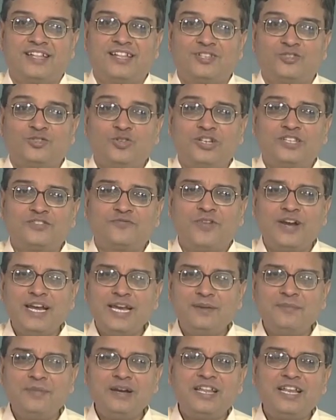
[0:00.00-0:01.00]
So, it is
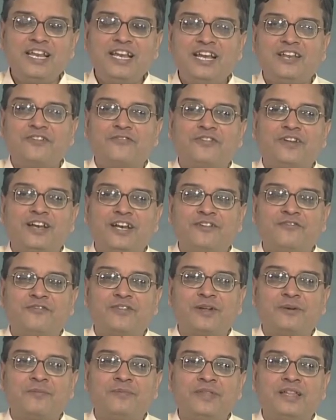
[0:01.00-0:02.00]
fundamentally different
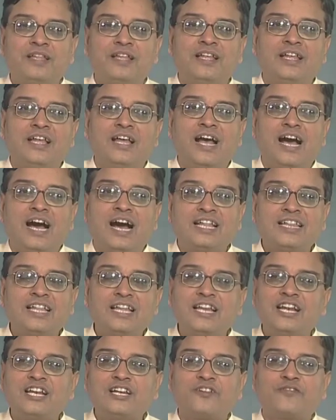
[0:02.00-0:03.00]
from other
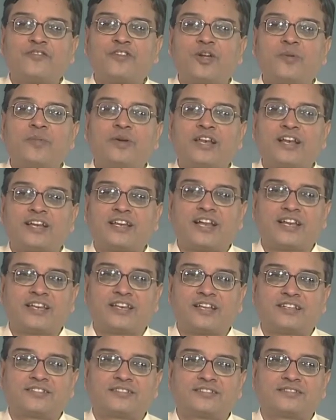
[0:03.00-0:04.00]
interferometric
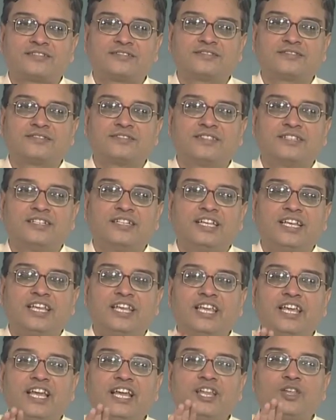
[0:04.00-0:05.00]
techniques.
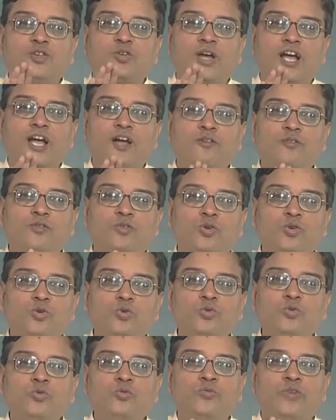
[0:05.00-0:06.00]
Here you have
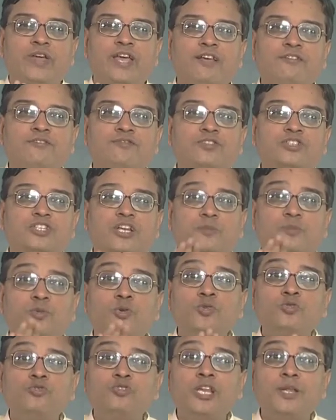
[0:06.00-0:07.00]
2 waves which are
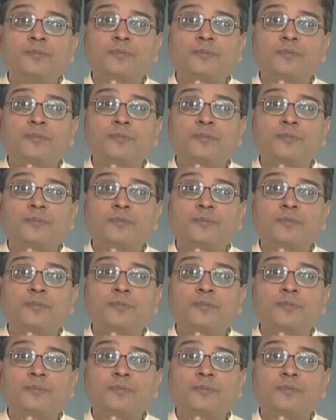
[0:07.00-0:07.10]
mutually